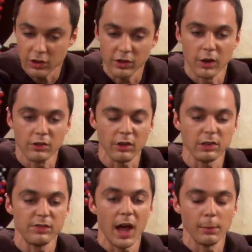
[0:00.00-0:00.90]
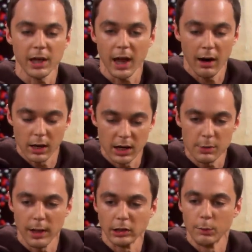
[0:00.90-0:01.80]
she's unjustifiably arrogant
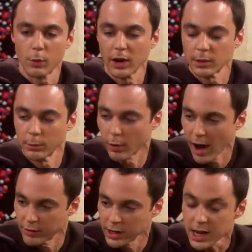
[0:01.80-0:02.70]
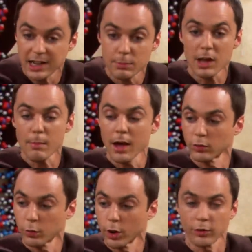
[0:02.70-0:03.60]
about loop quantum gravity, and to make
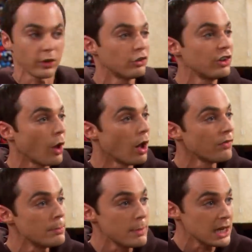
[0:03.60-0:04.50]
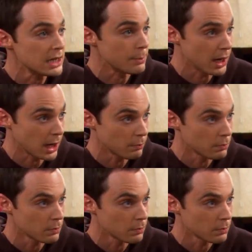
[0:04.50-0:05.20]
matters worse, she's often mean to me.